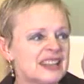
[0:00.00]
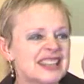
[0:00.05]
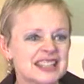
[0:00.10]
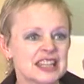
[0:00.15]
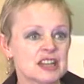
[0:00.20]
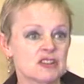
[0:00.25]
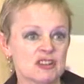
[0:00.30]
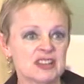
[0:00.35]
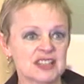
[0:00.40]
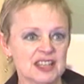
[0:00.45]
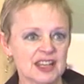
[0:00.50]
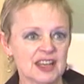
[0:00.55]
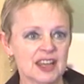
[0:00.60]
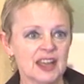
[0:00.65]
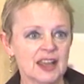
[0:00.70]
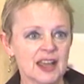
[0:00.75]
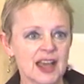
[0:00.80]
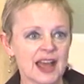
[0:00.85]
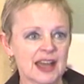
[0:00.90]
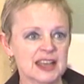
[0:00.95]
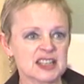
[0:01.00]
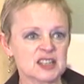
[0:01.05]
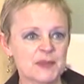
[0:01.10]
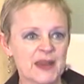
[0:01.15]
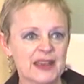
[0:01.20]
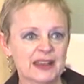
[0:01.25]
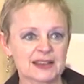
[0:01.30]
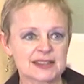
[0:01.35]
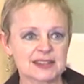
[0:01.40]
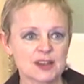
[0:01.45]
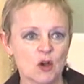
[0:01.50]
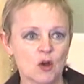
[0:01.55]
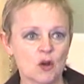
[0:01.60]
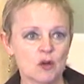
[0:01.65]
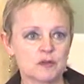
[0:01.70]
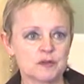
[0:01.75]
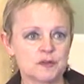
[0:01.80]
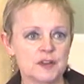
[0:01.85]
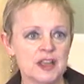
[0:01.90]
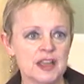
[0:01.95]
nitty-gritty aspects
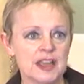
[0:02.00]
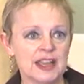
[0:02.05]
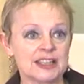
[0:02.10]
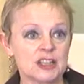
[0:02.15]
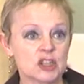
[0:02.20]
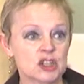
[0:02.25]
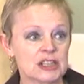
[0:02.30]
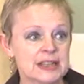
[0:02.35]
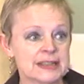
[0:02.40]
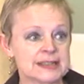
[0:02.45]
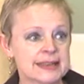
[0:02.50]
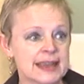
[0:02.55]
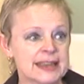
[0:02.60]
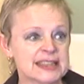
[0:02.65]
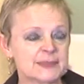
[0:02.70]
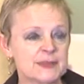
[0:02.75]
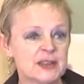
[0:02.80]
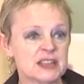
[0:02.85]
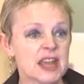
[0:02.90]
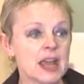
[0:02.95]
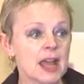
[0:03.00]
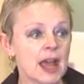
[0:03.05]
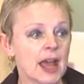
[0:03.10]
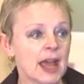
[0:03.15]
of initial assessment,